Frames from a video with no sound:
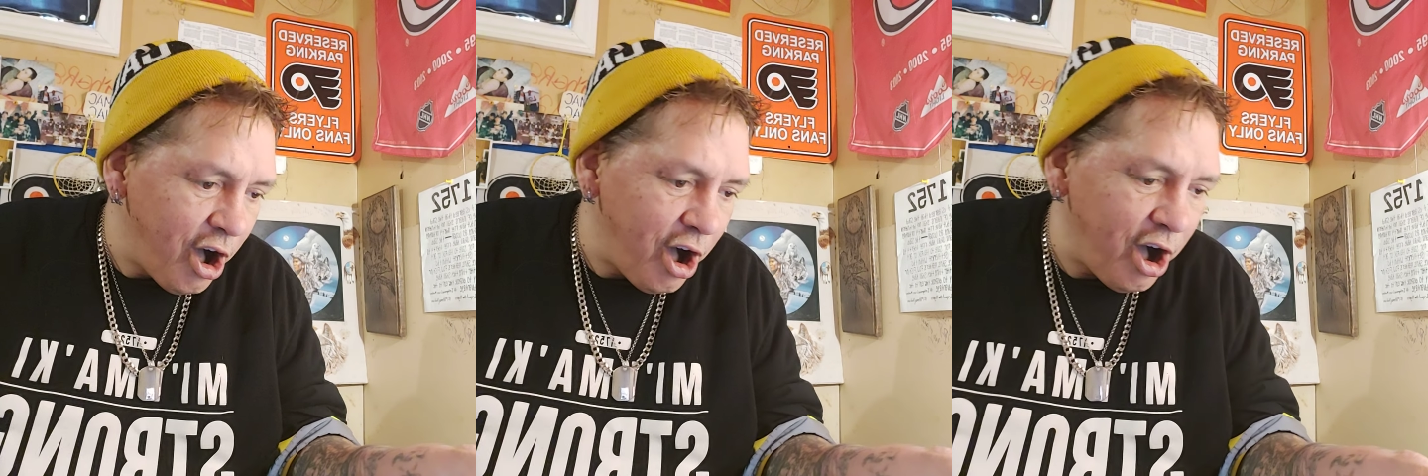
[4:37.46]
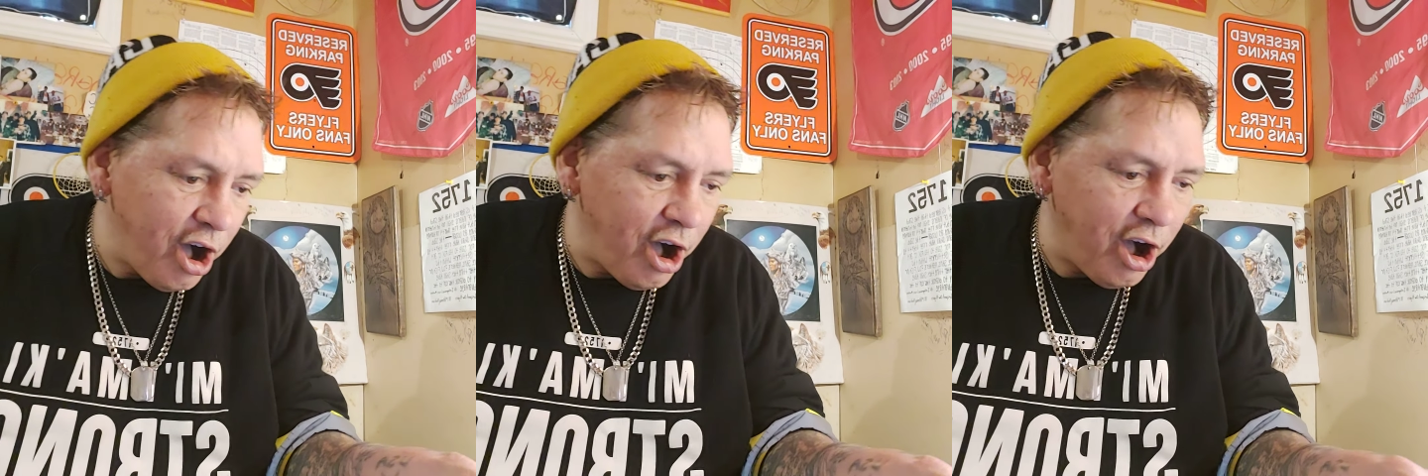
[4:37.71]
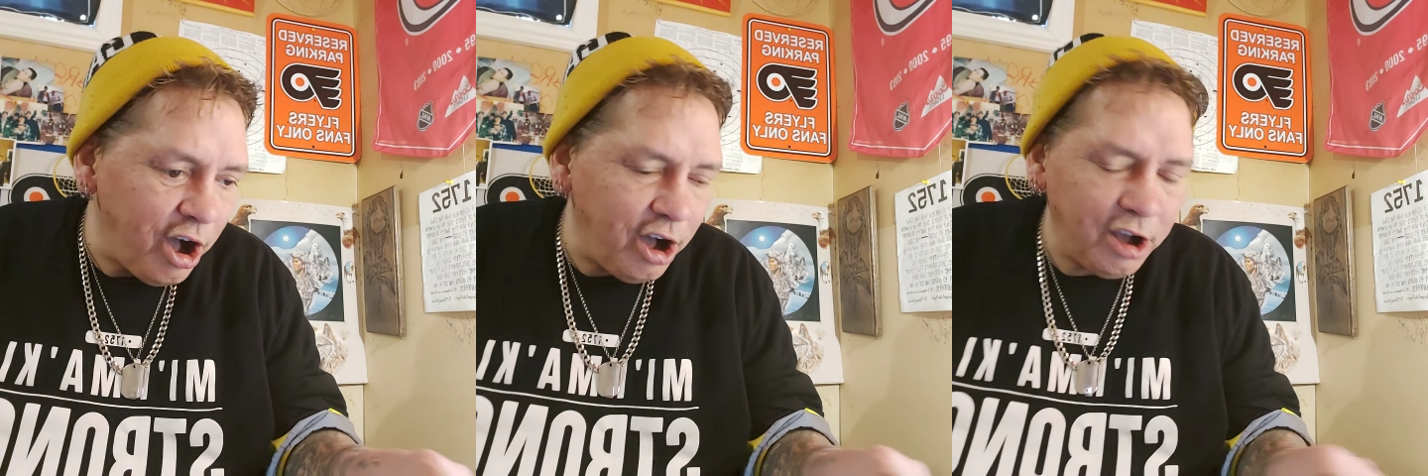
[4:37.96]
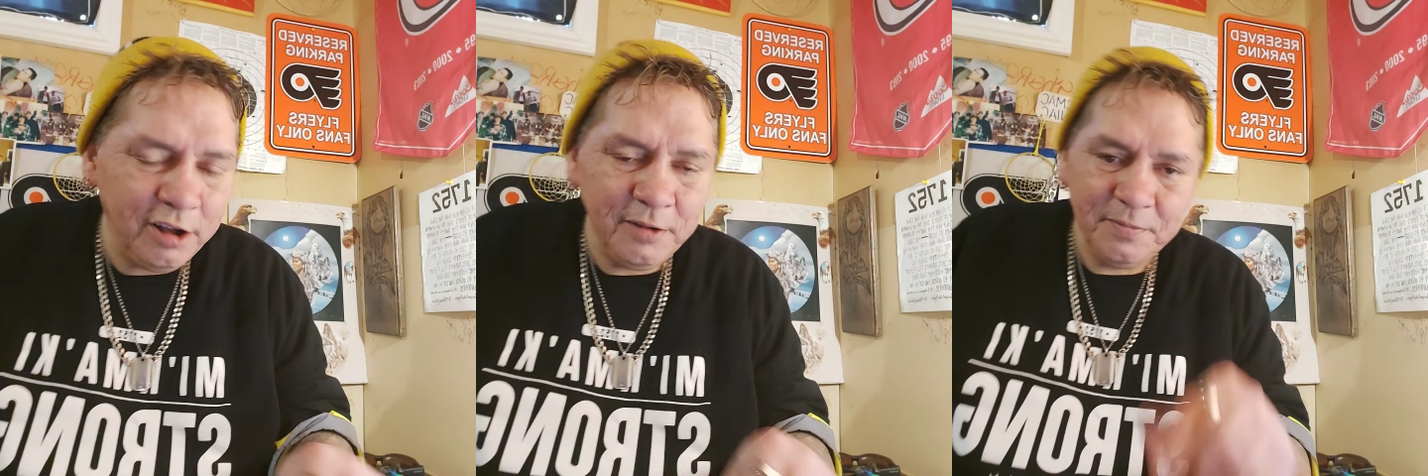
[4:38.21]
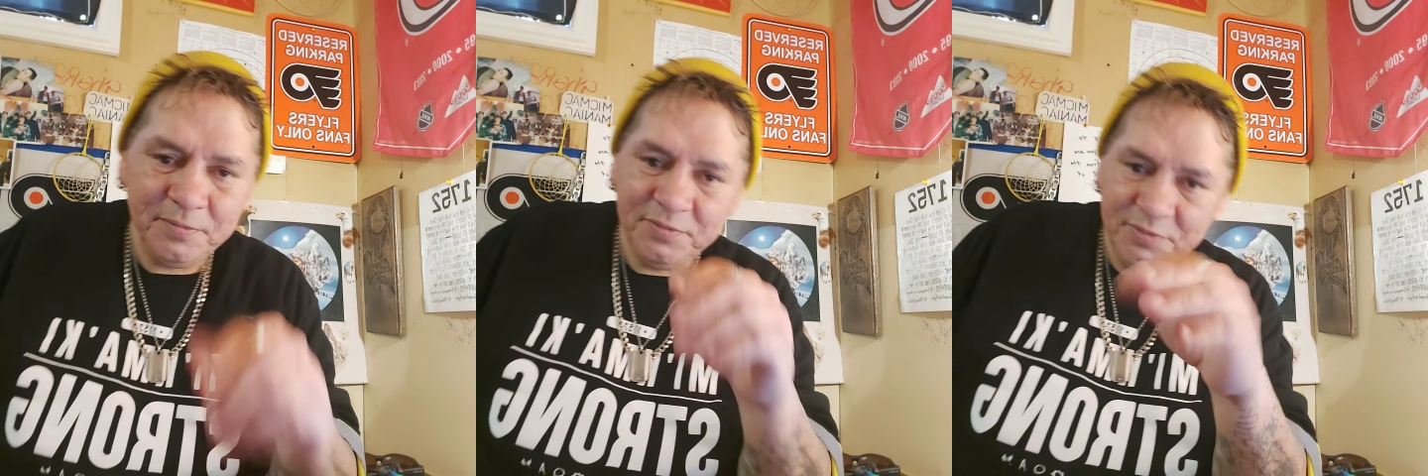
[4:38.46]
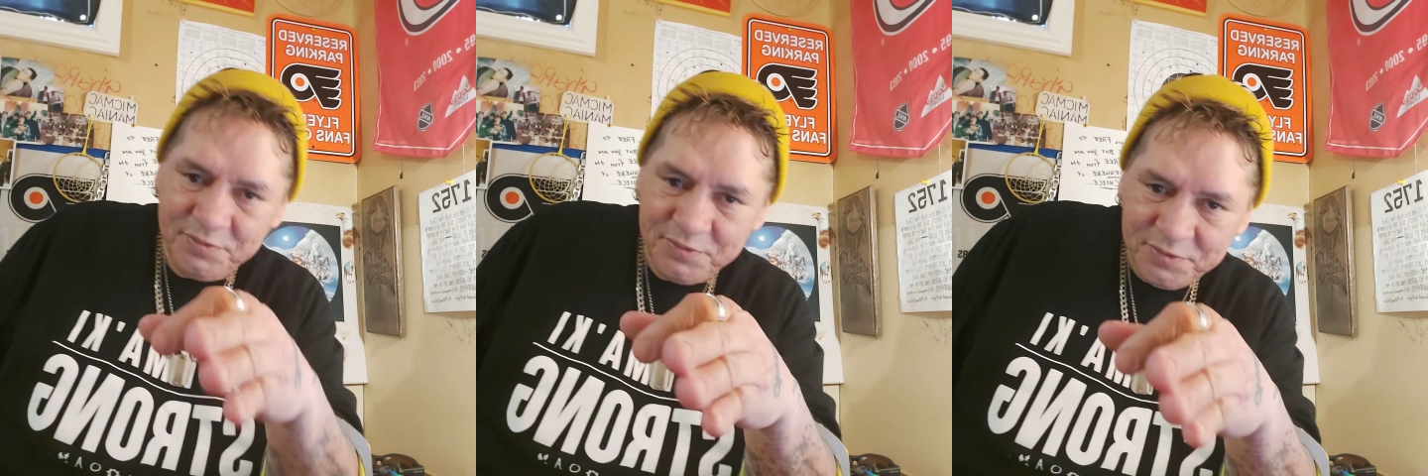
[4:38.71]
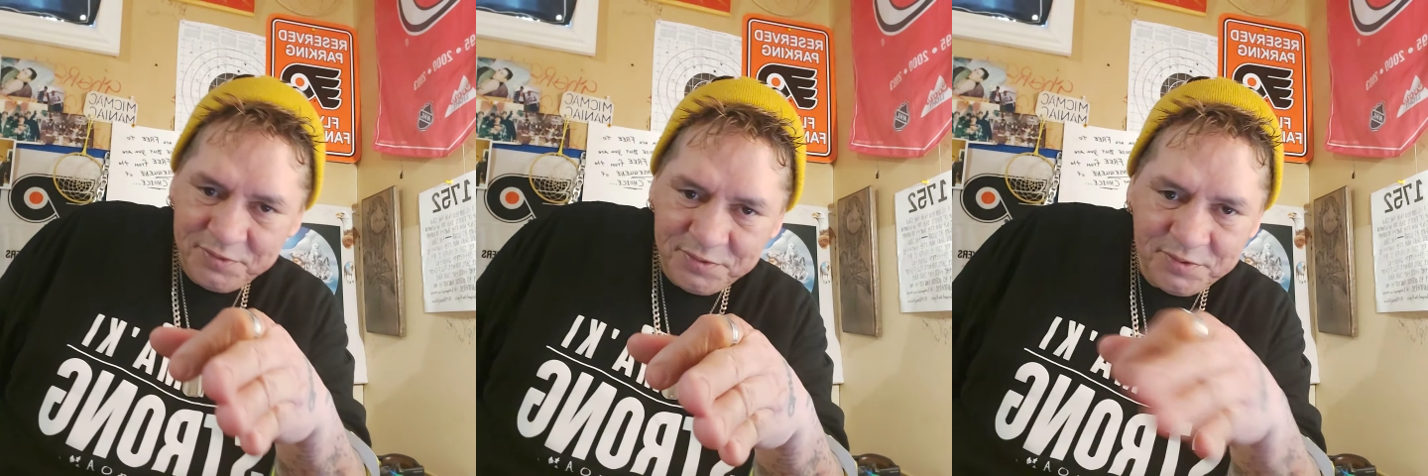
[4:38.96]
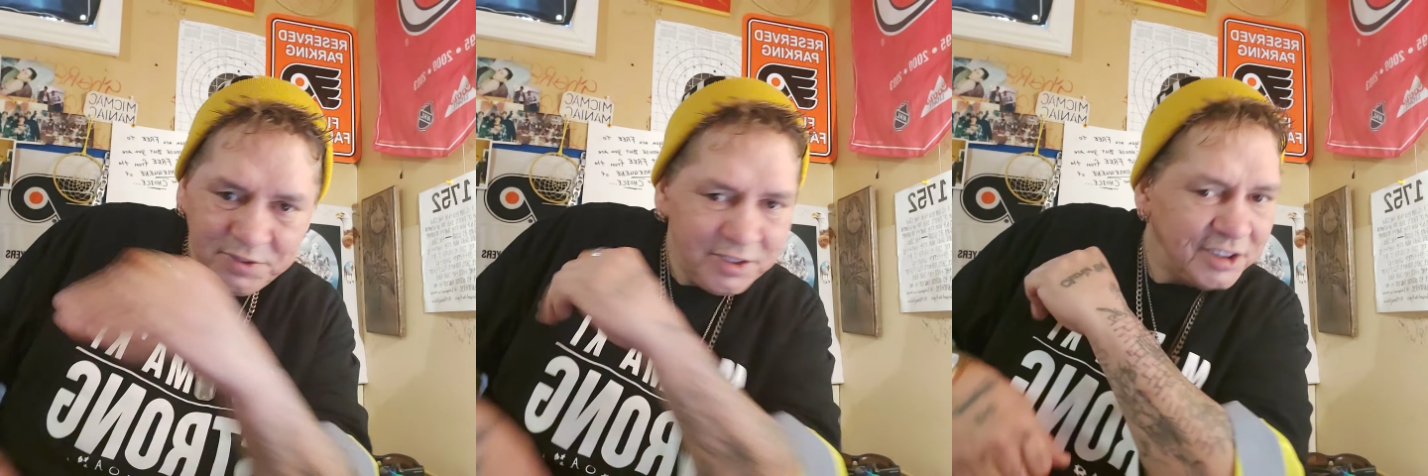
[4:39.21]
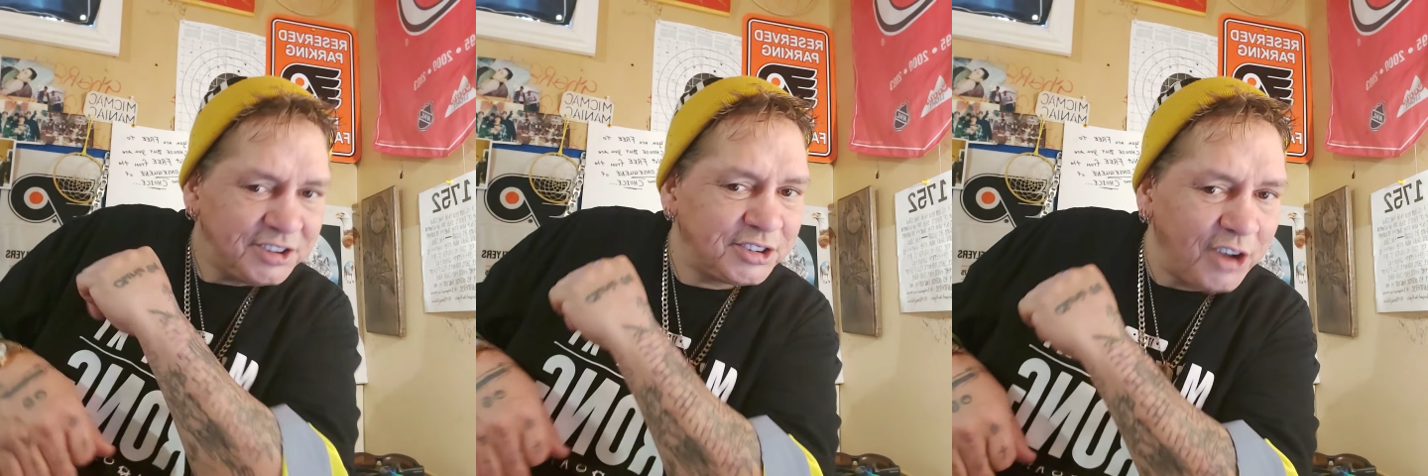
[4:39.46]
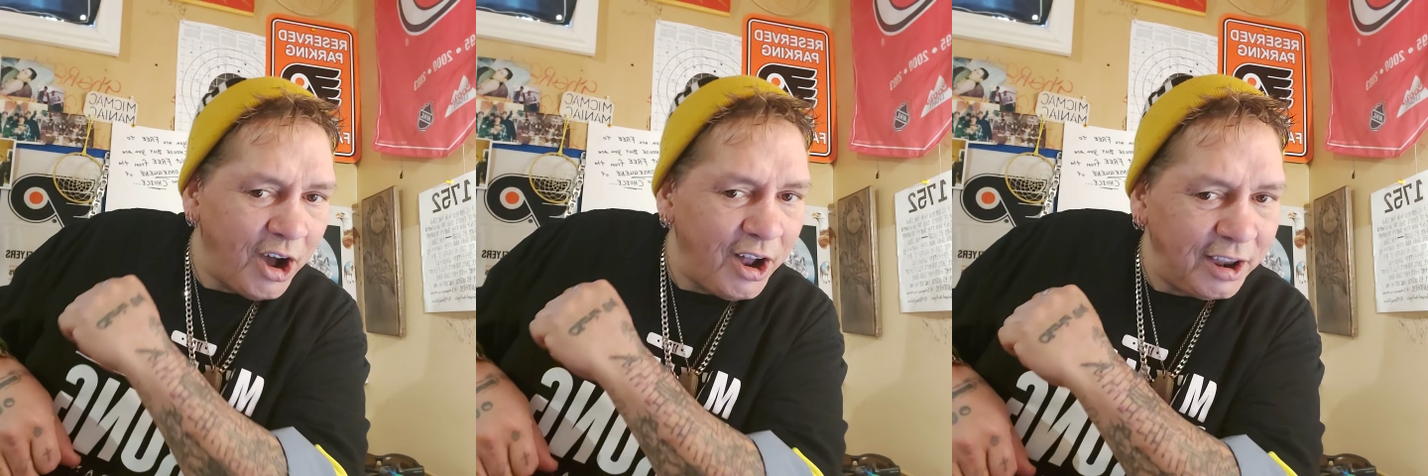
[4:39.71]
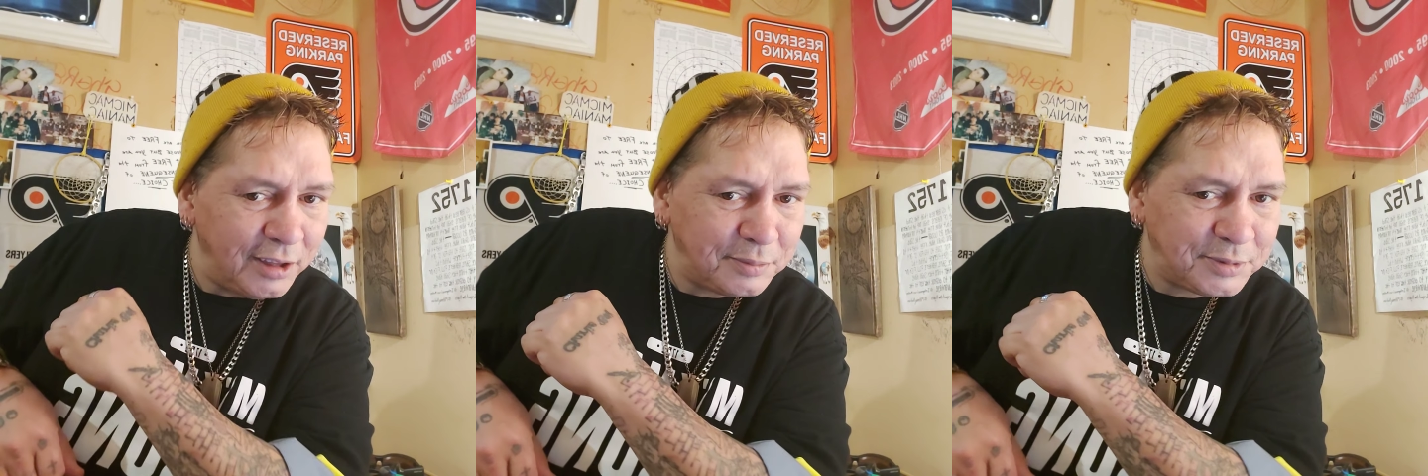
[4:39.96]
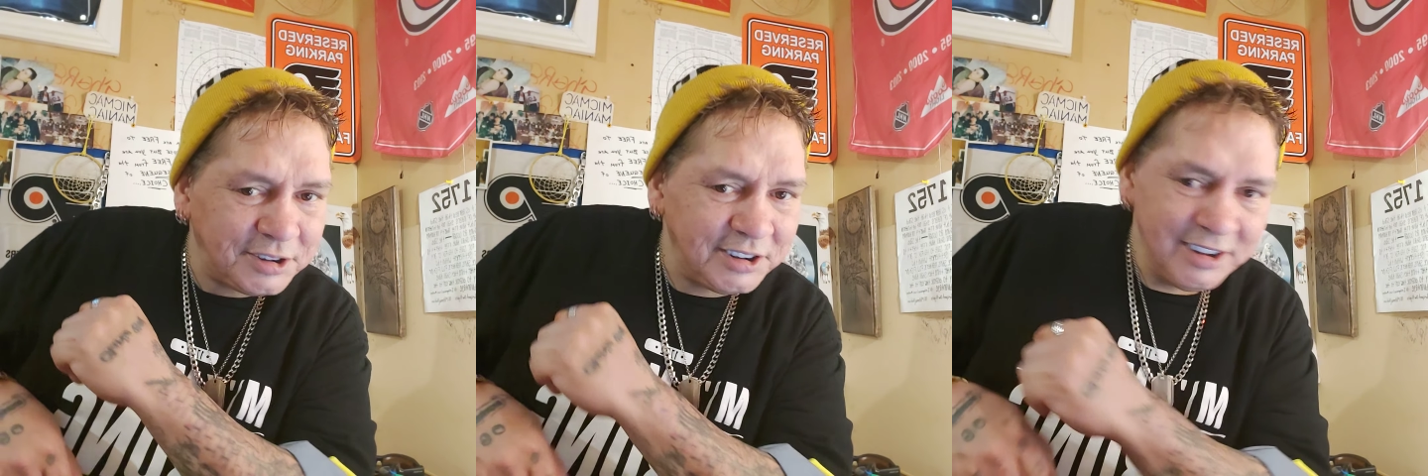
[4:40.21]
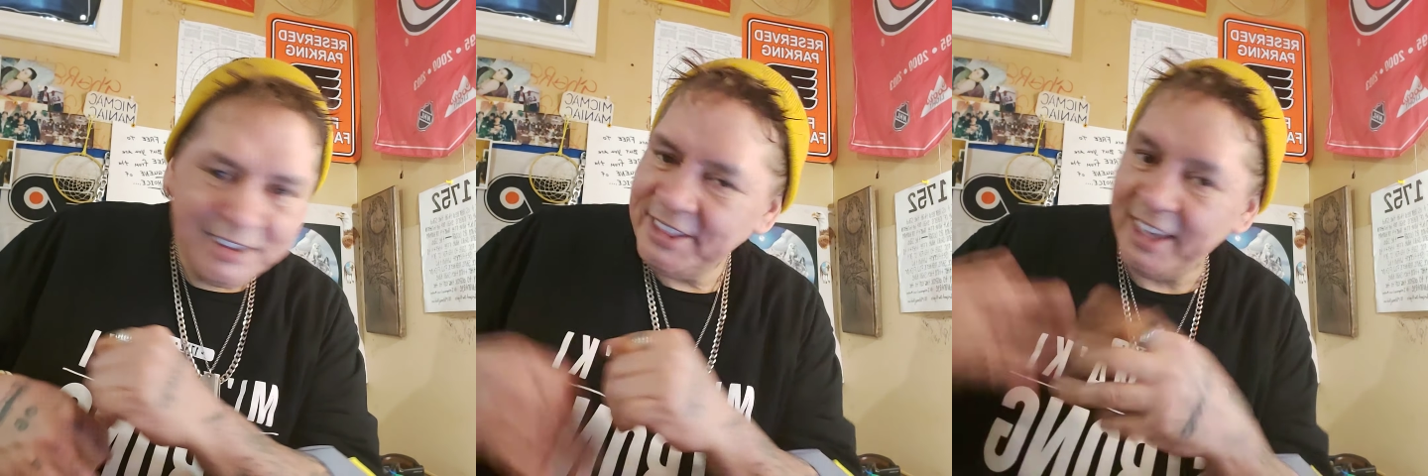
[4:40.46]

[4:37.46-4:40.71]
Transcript: Uh, scallops.